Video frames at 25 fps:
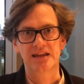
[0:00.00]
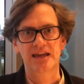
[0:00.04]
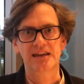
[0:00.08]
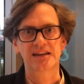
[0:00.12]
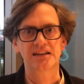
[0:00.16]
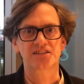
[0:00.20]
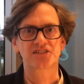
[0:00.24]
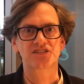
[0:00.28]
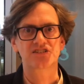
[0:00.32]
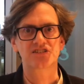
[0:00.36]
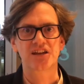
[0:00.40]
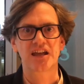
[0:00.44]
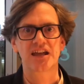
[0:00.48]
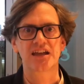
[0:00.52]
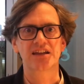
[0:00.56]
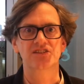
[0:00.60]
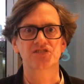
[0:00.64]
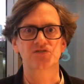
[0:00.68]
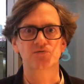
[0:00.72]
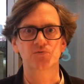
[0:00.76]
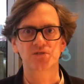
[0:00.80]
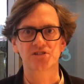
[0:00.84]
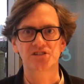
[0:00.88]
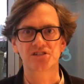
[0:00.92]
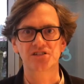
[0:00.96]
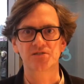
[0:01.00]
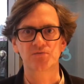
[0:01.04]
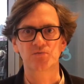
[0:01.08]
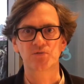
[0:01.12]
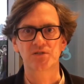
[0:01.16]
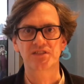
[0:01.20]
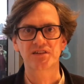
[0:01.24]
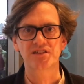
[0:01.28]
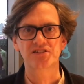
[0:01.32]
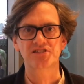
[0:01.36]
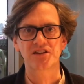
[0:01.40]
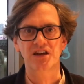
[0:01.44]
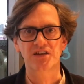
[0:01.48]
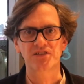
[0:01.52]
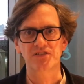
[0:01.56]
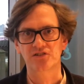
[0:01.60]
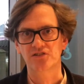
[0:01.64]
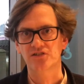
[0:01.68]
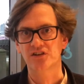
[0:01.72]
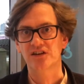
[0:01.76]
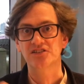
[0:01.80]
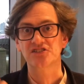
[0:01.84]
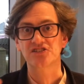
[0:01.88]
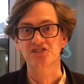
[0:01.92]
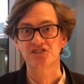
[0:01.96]
and exchange with each
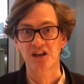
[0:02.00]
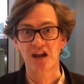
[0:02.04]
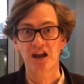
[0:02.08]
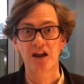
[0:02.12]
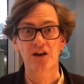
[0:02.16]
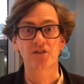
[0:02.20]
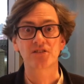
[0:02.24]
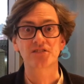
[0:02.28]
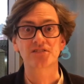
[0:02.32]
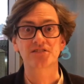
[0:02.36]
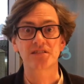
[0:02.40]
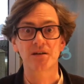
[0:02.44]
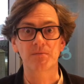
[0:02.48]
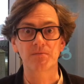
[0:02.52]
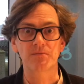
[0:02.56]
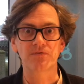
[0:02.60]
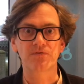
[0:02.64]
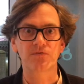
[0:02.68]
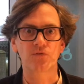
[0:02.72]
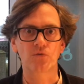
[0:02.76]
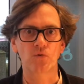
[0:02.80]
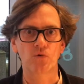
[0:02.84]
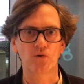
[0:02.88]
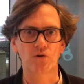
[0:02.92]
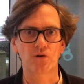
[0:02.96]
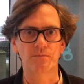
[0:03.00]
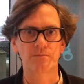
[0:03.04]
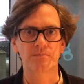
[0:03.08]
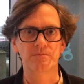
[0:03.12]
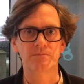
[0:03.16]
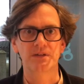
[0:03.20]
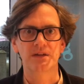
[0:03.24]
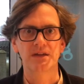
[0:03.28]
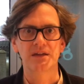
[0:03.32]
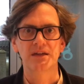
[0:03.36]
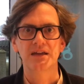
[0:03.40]
other and share in some form.